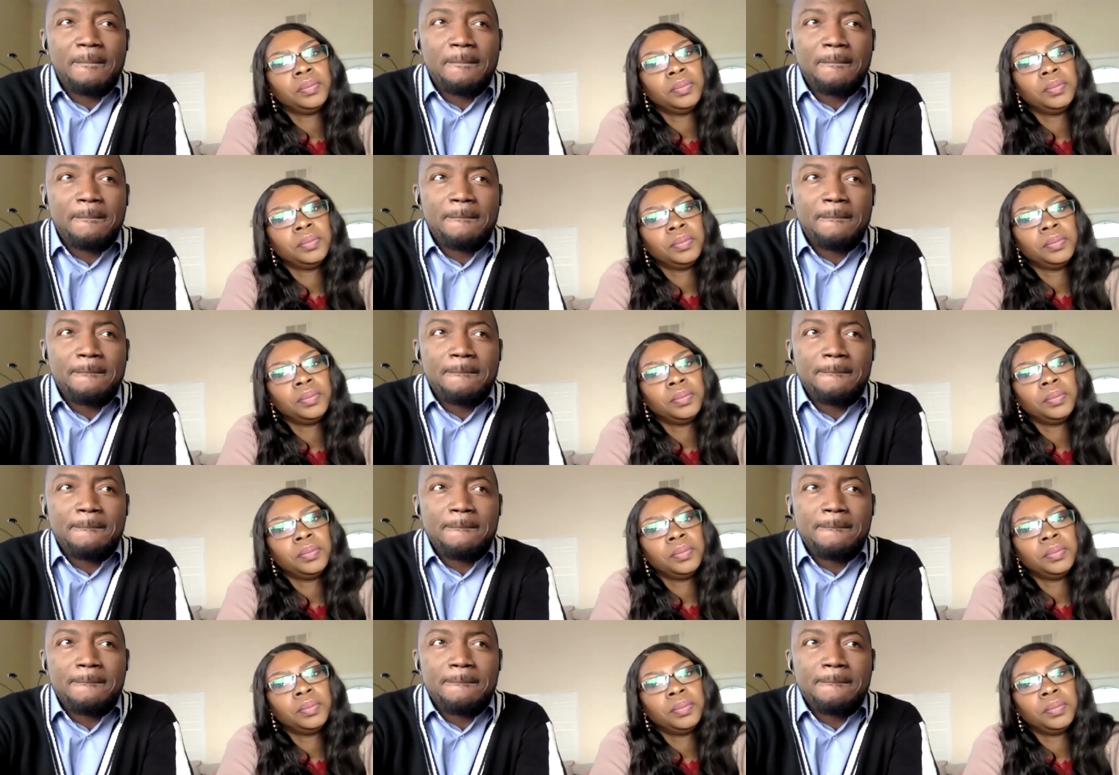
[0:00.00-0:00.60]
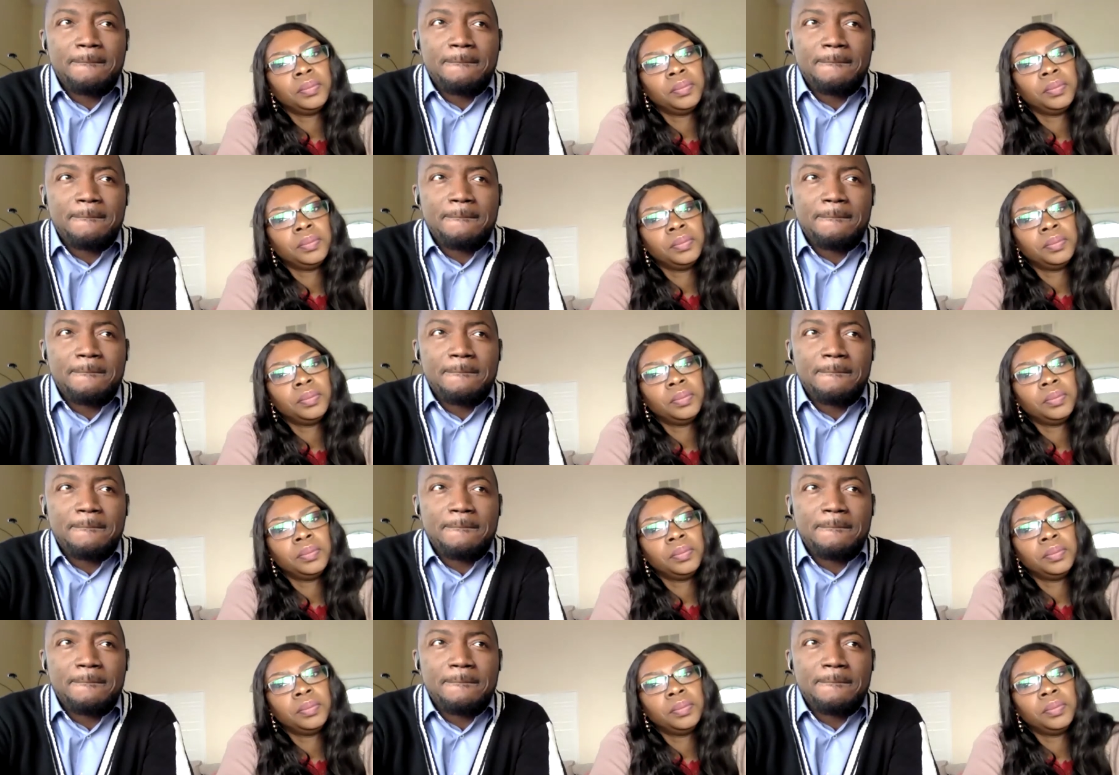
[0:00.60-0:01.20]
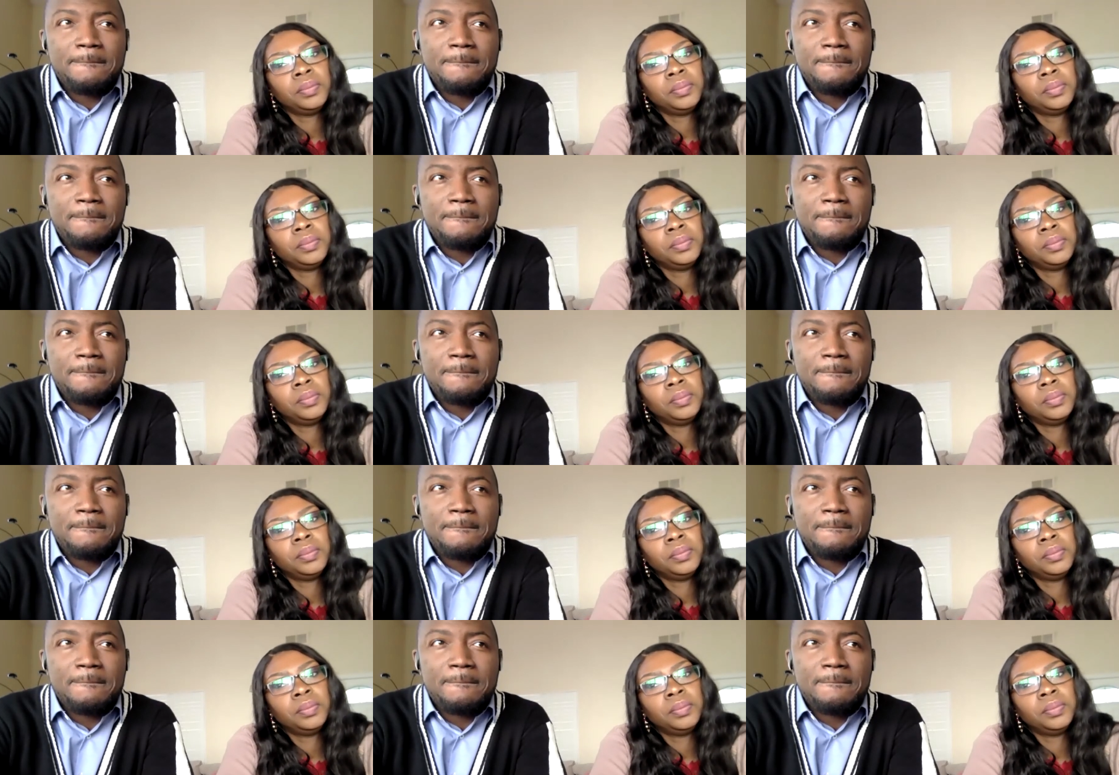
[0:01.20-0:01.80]

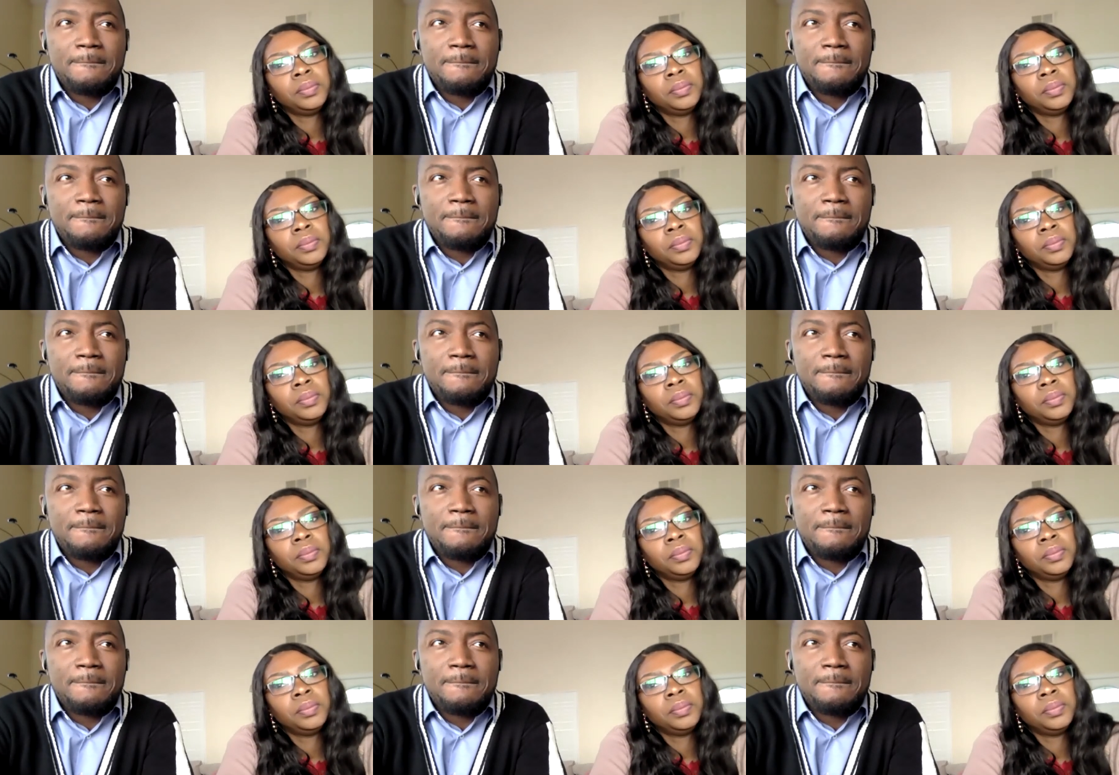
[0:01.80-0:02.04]
Nobody speaks.